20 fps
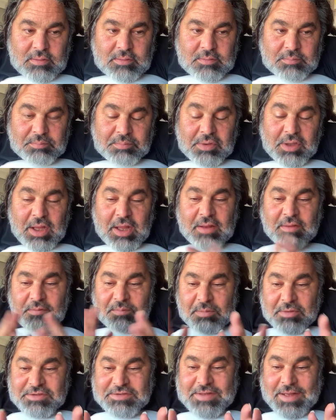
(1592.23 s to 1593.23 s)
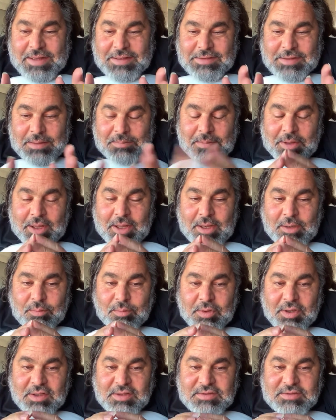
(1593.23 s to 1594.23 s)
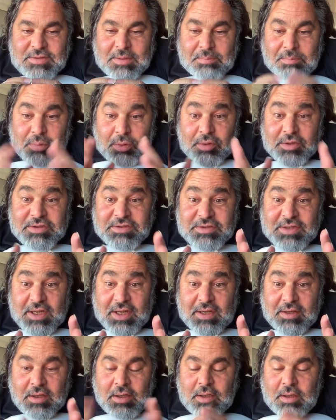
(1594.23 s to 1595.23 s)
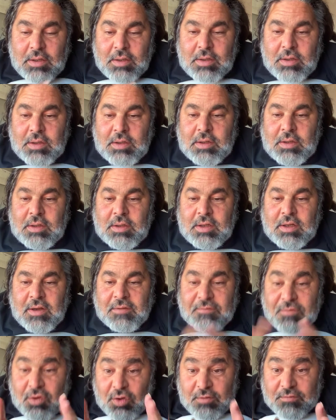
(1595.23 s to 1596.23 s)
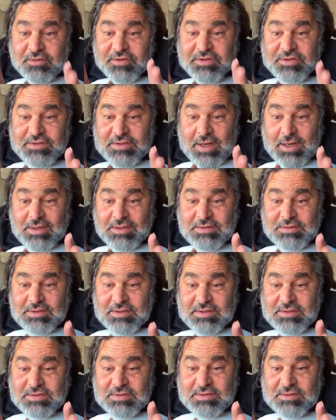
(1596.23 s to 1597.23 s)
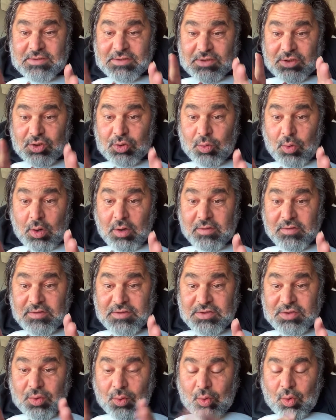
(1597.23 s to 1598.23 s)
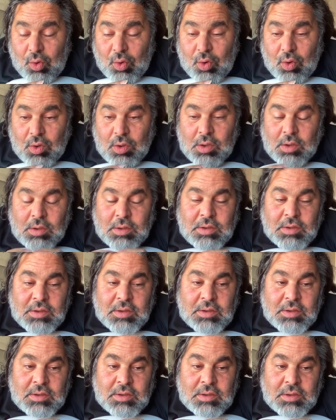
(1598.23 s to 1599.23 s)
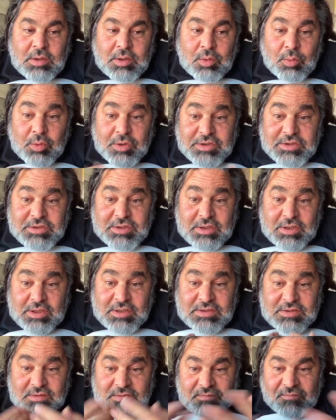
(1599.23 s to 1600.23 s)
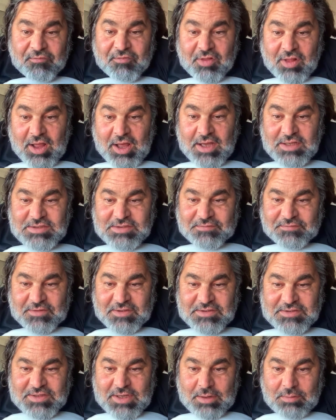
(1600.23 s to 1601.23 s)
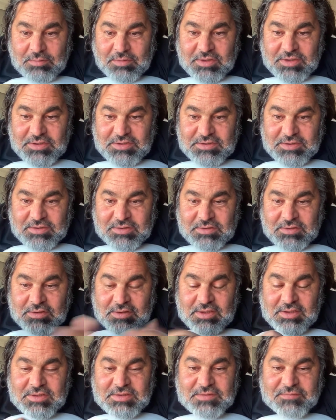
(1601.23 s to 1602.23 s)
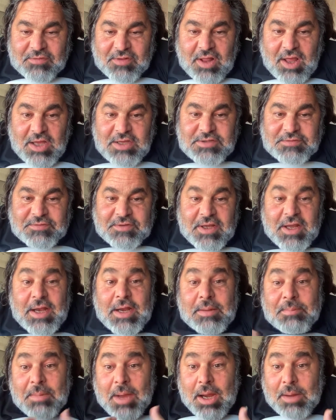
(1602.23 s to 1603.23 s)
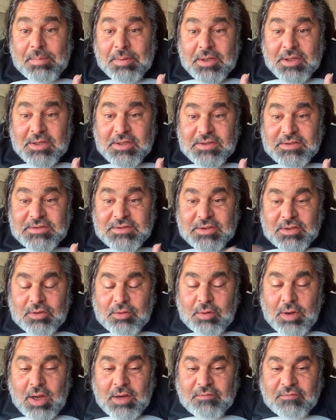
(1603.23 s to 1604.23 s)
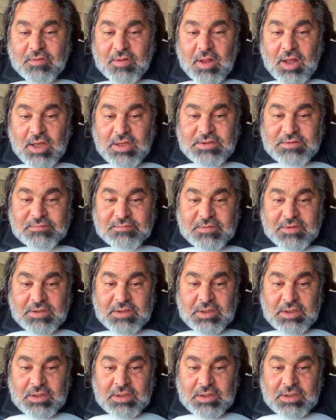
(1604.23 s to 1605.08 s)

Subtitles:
And the mistake they made was that Buddha said, if the universe does not exist, then you are the soul, which is philosophy. It's not religion. It's philosophy. And in my opinion, it's the correct philosophy.